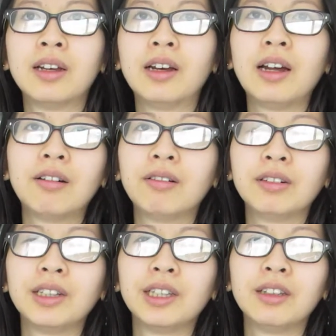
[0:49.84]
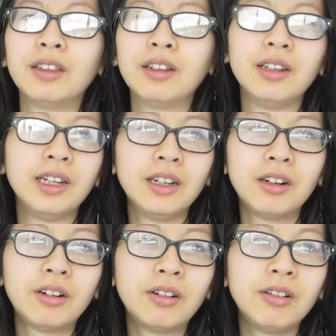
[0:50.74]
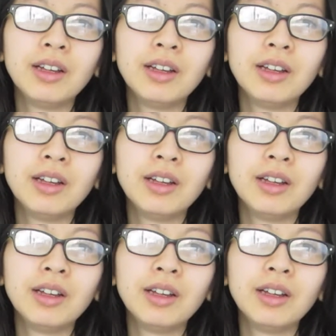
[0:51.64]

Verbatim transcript: I don't, the needle,